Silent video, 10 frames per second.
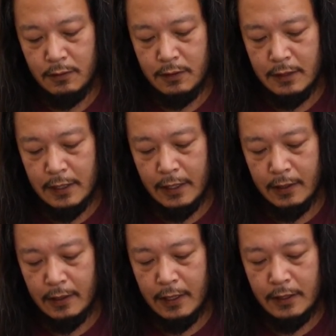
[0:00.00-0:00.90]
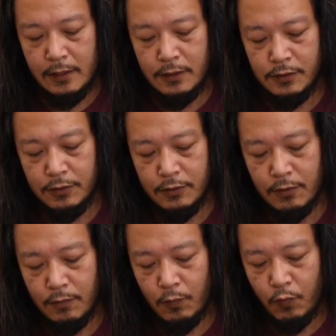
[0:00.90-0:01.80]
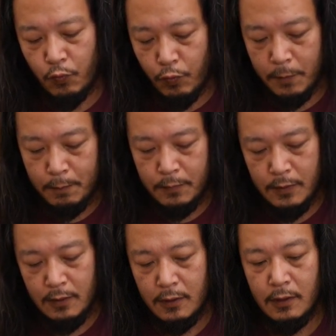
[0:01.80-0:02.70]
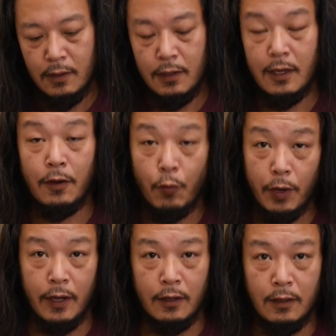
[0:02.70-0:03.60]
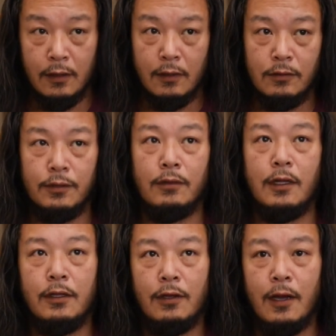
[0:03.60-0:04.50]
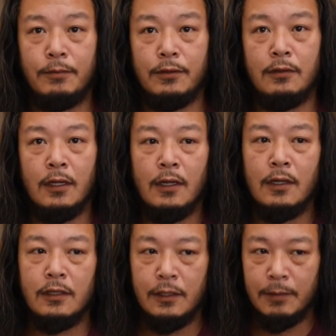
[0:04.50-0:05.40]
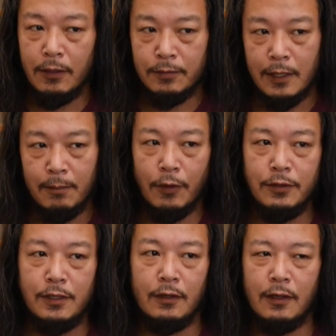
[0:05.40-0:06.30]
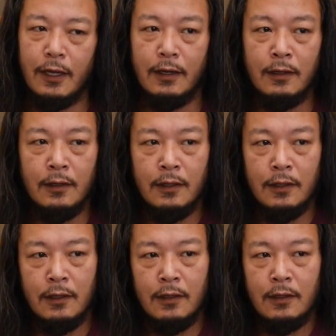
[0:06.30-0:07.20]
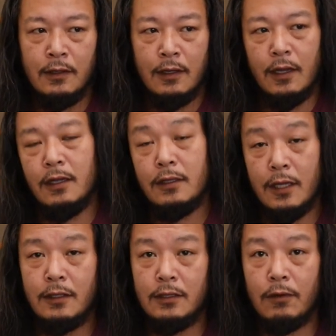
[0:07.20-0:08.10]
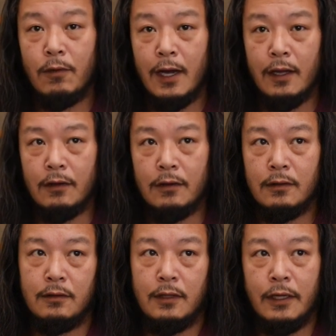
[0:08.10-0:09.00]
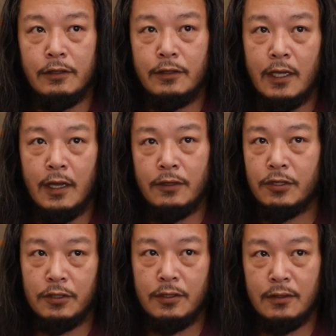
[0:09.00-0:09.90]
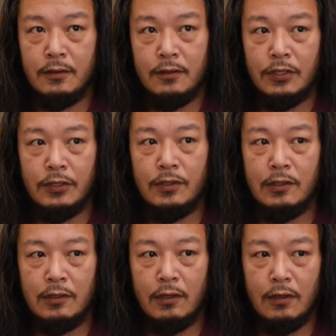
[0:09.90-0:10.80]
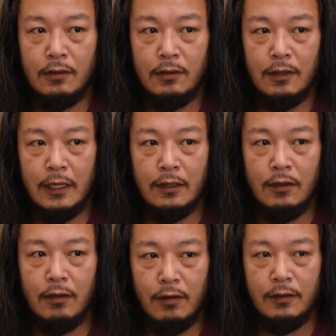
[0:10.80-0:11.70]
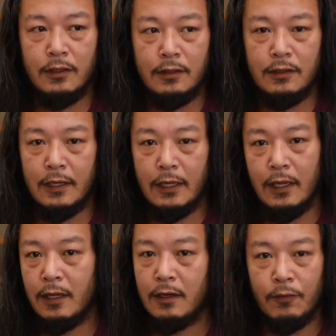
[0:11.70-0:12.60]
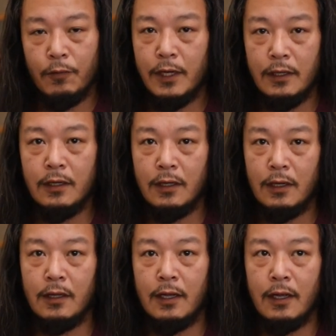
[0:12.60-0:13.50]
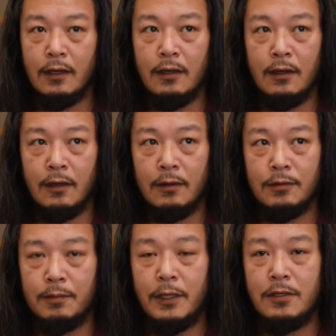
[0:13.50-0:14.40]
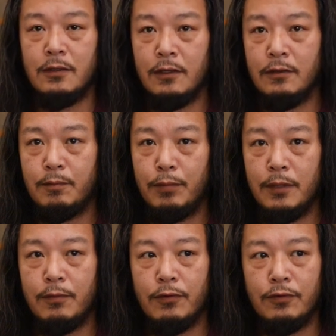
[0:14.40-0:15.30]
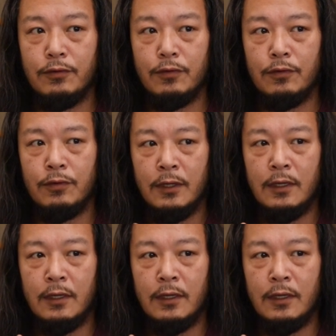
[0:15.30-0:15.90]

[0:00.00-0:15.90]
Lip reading: like it needs to go and quick, you know. So like you have to develop that motion, like, and it takes a while. Like you can't just like learn this like in a week, like especially people who